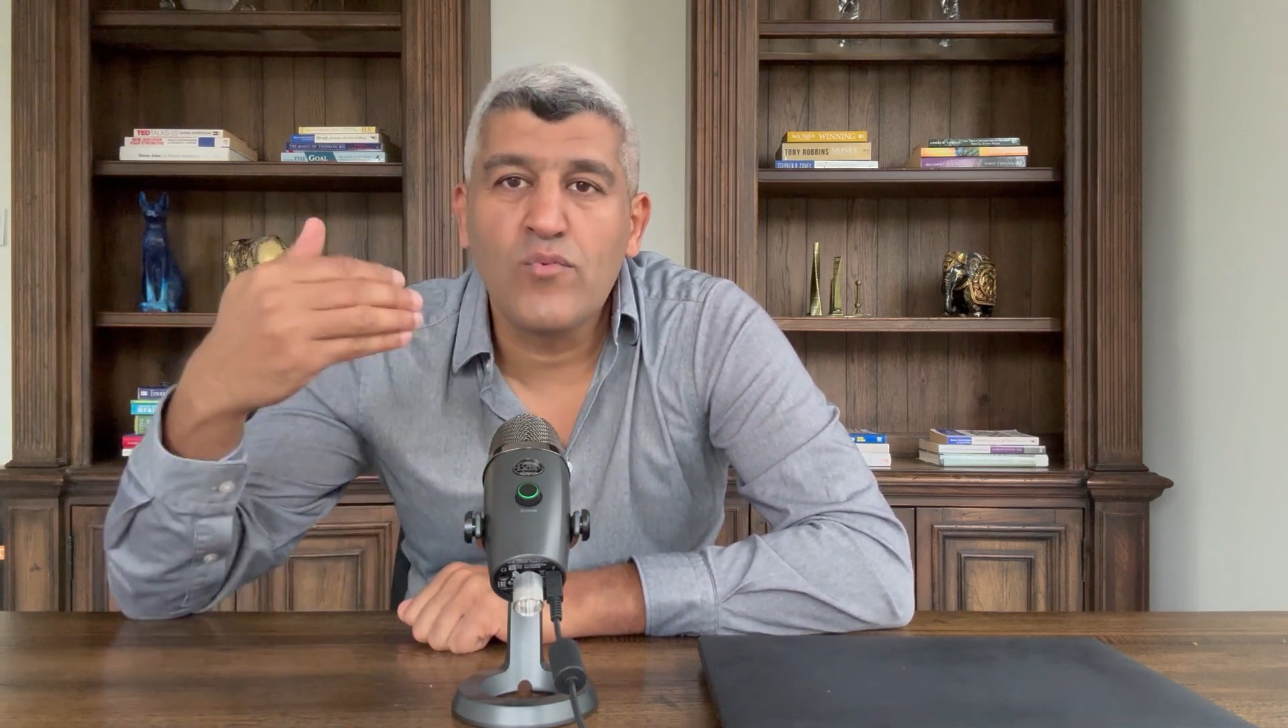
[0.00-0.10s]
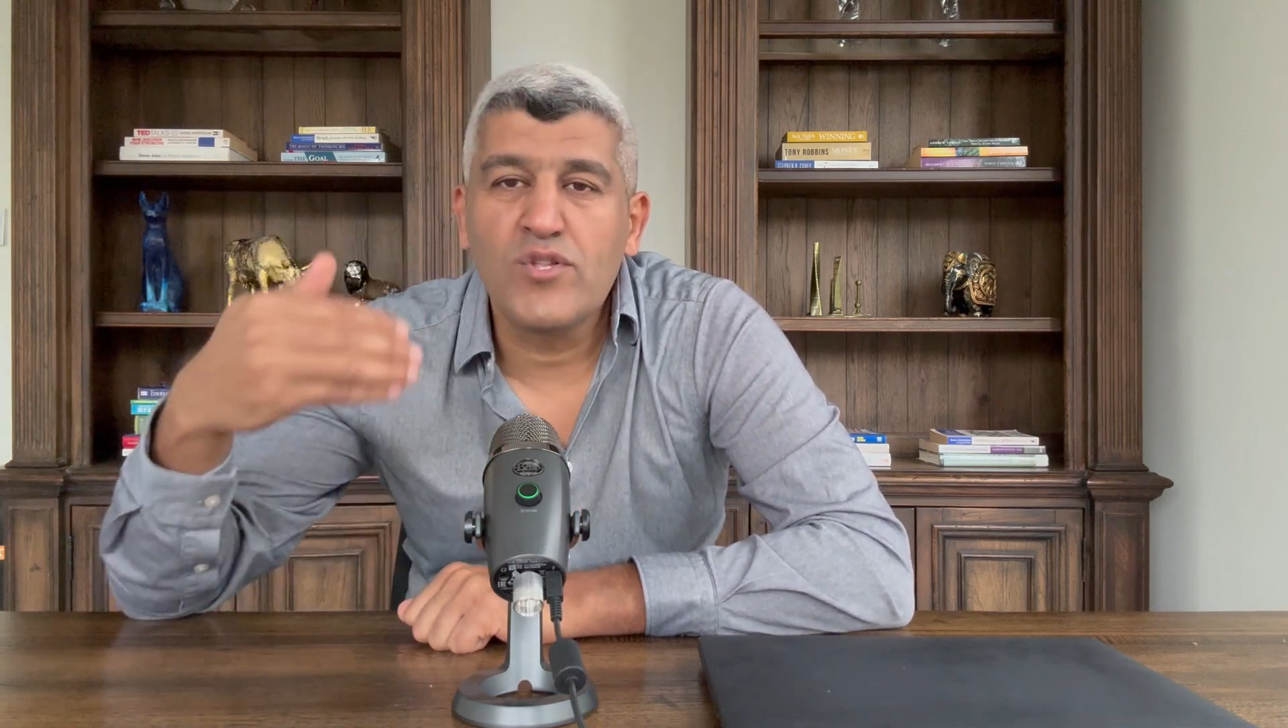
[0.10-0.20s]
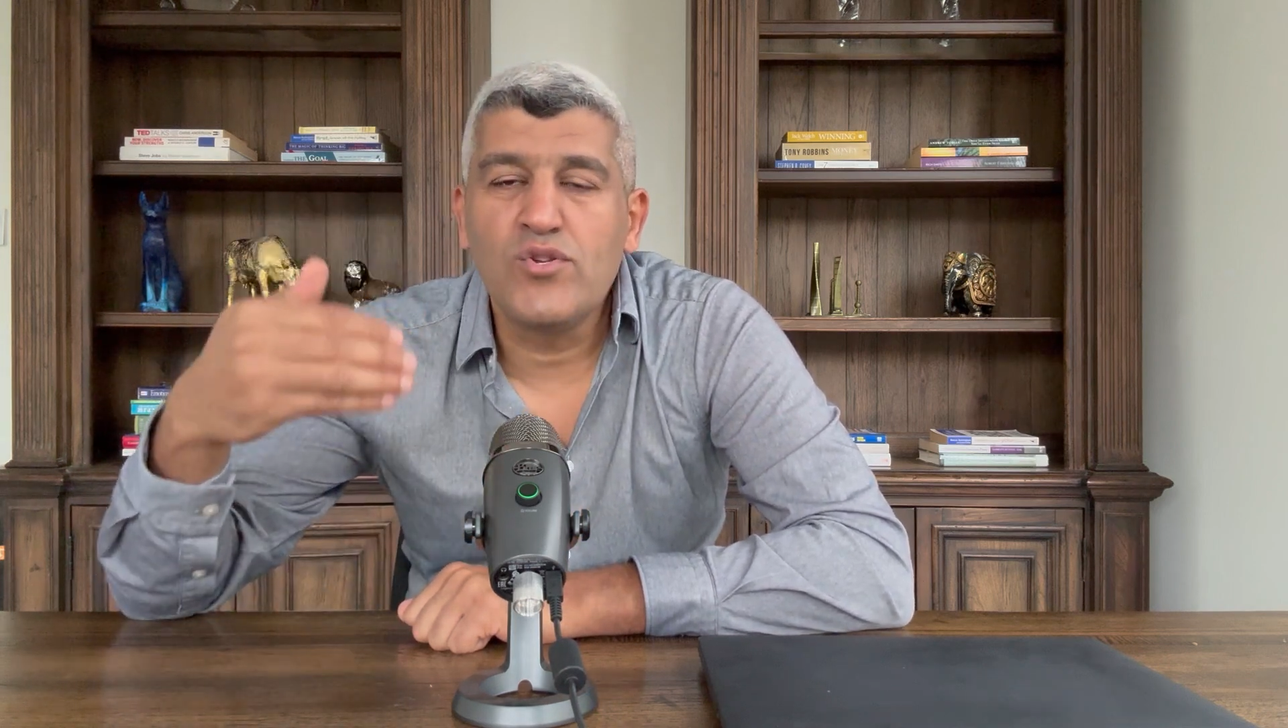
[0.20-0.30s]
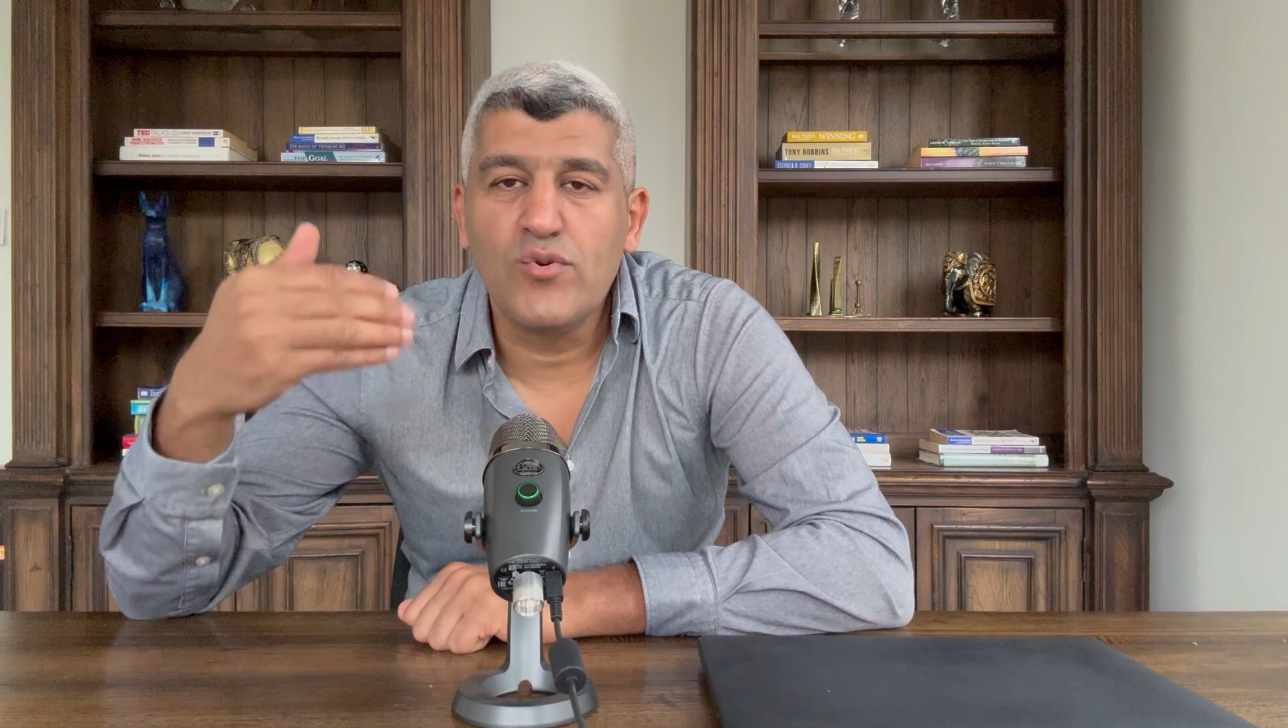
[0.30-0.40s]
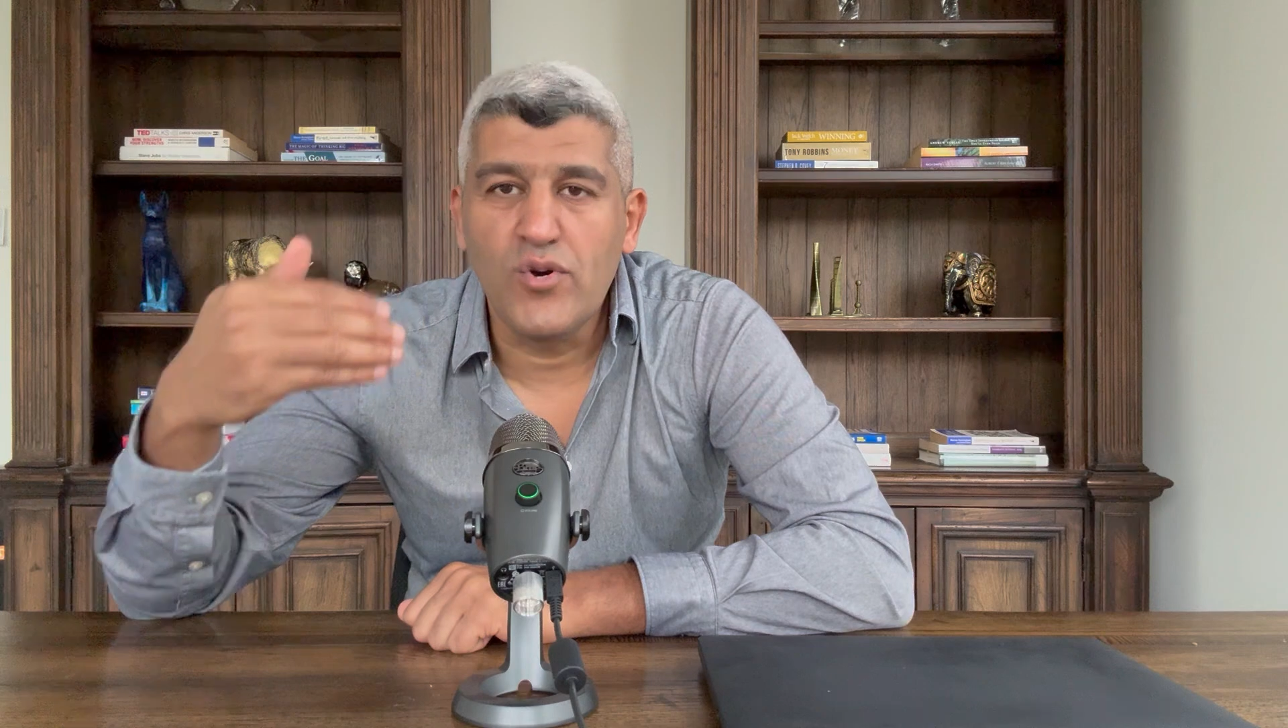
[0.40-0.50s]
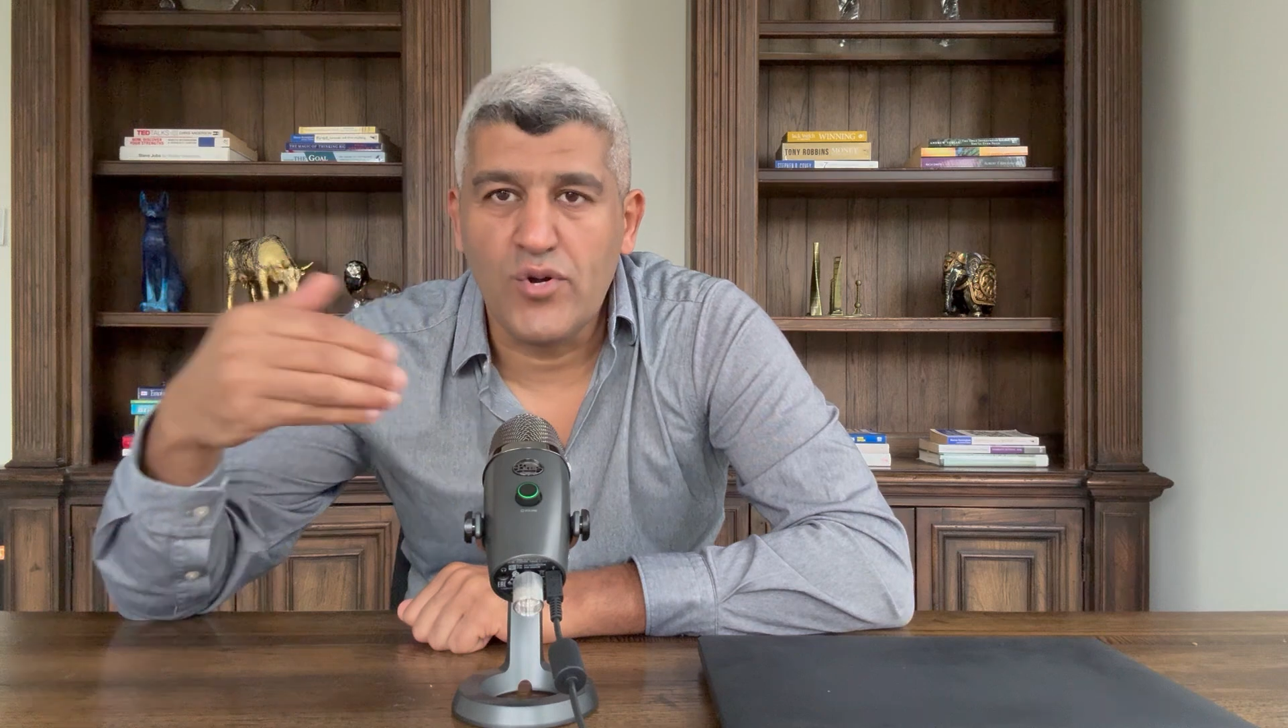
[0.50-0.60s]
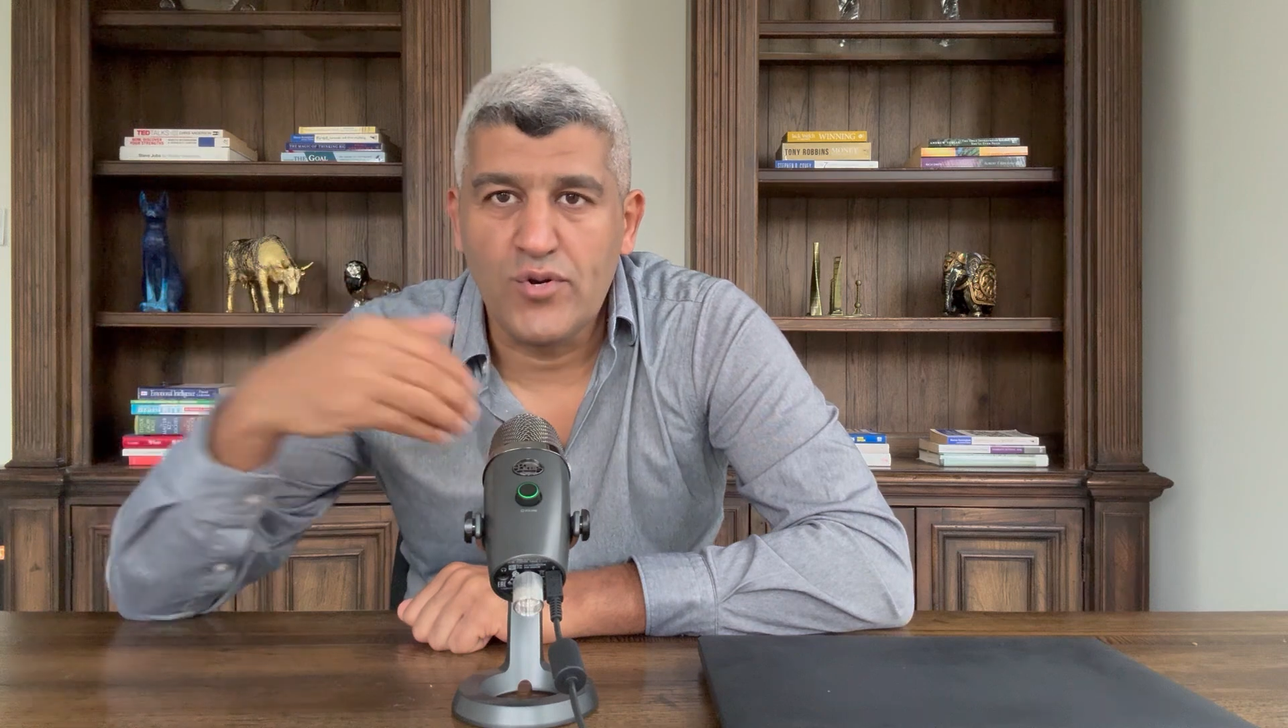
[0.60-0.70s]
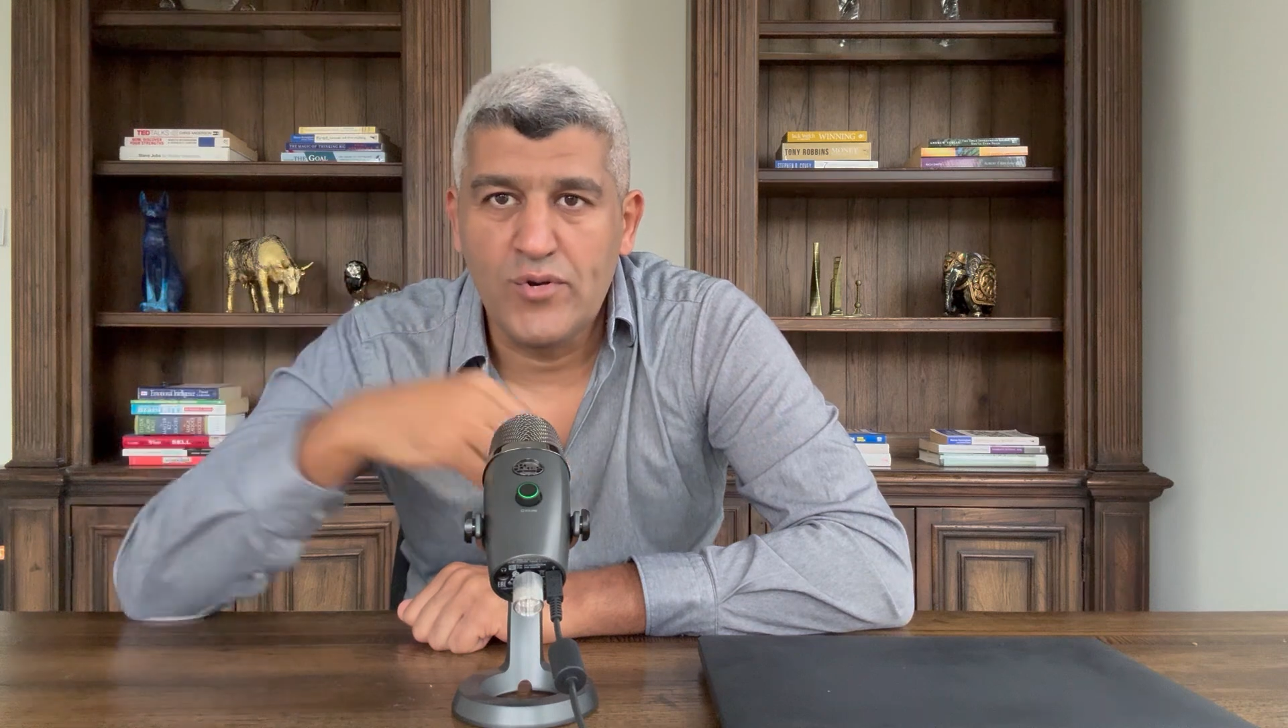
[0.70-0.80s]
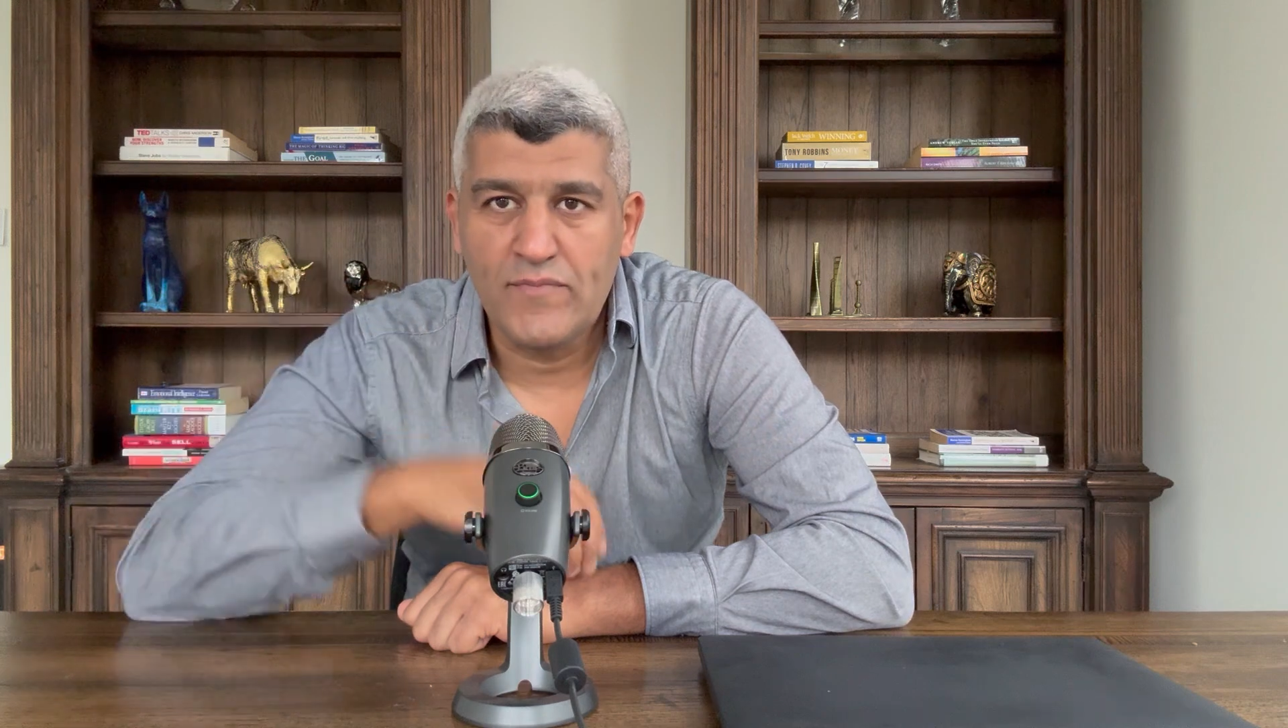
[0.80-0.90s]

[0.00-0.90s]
what you earn.